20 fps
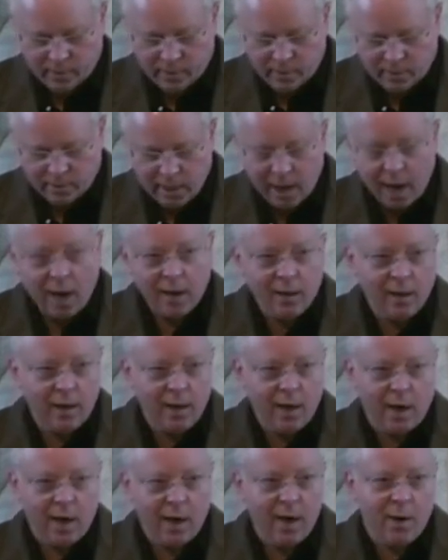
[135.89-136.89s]

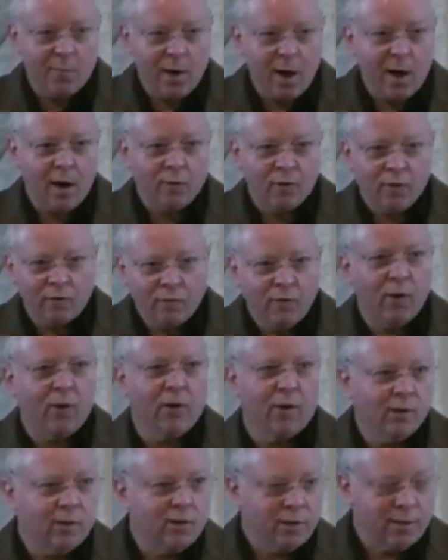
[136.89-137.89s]
Sadly, I am not the
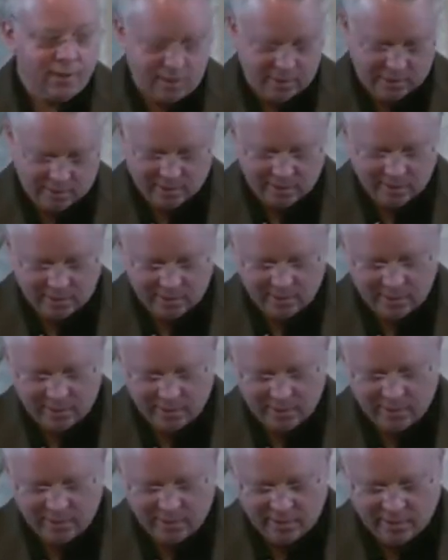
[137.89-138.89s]
first,
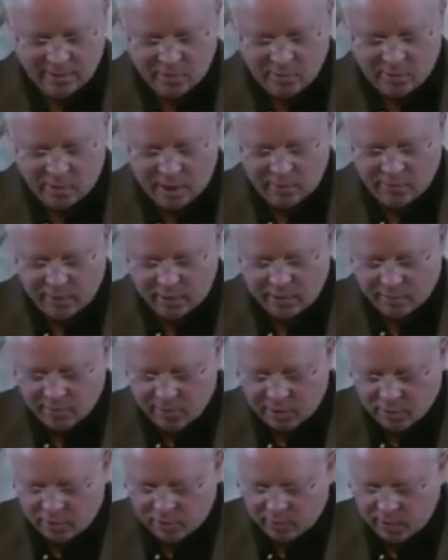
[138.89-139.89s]
nor even the
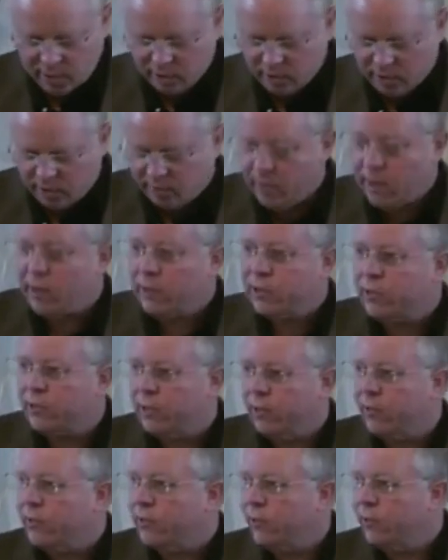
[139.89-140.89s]
most recent
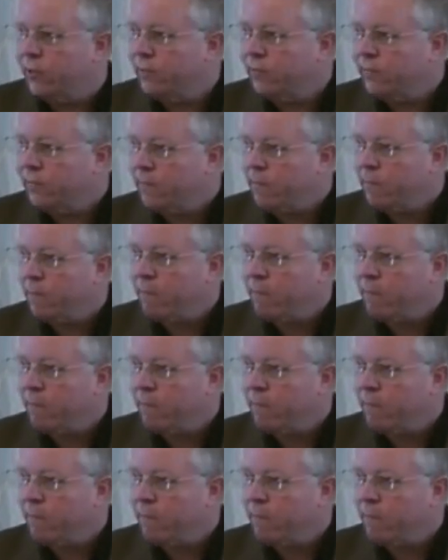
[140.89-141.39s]
minister to